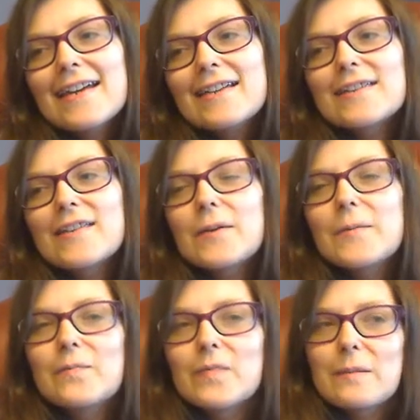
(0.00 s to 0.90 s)
So
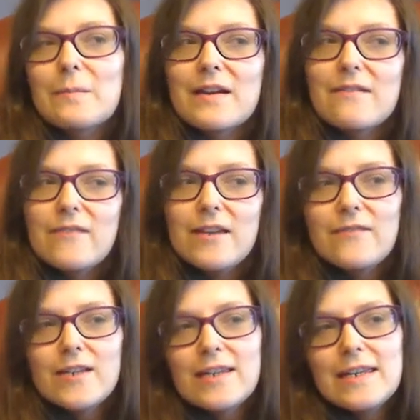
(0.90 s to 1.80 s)
my
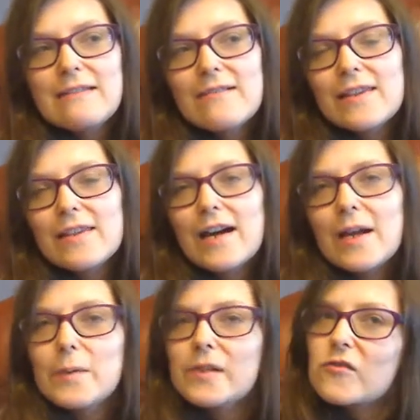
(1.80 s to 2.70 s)
favourite era that
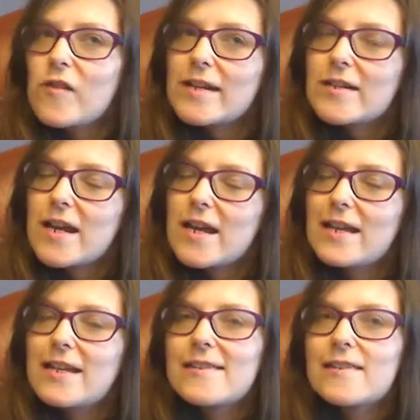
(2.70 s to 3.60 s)
I will treasure
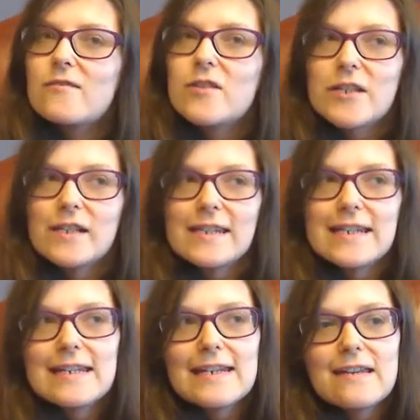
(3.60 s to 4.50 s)
is the Russell
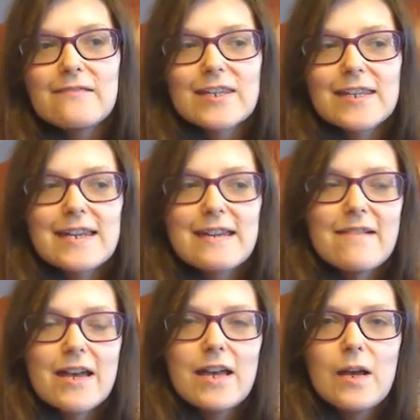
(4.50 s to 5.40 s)
T Davies
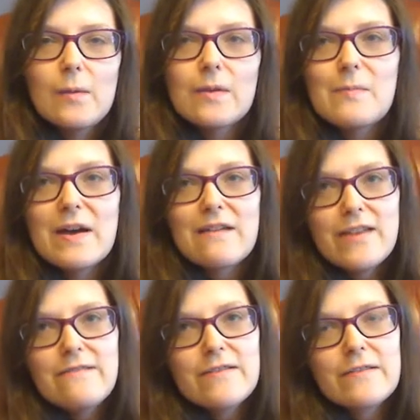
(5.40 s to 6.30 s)
era, with my
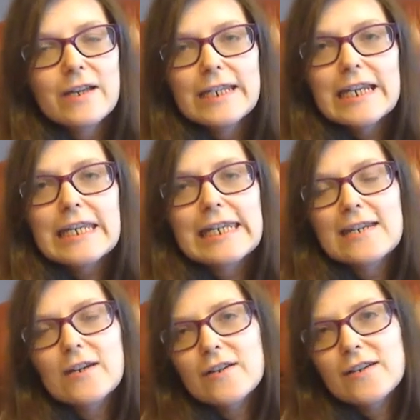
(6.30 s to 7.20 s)
favourite Fantastic
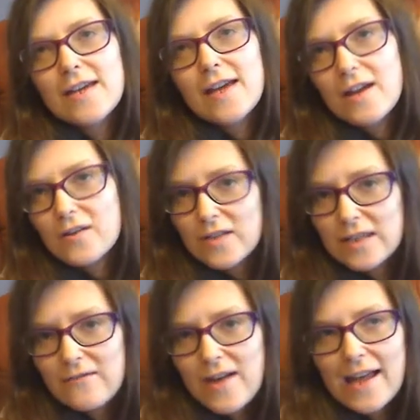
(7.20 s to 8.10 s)
Doctor,
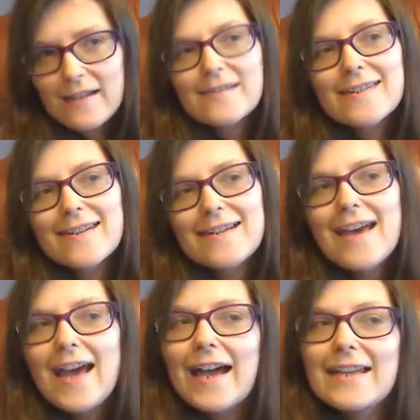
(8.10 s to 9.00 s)
Christopher Eccleston,
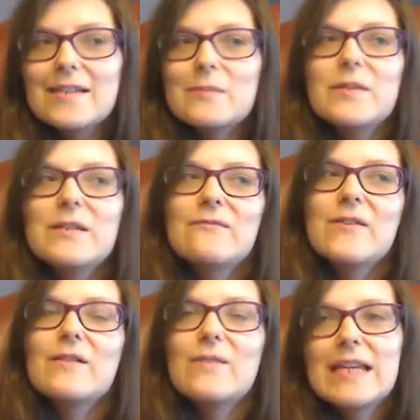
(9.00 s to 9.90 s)
and his
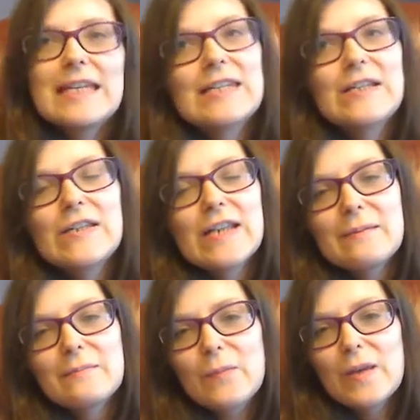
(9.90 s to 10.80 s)
beautiful relationship
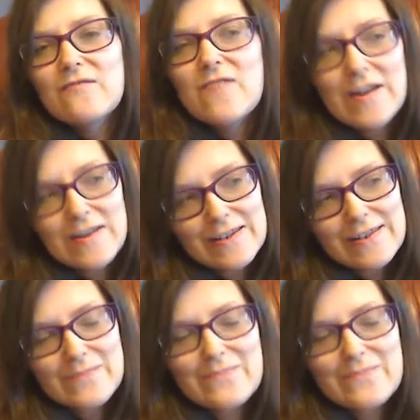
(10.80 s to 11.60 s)
with Rose.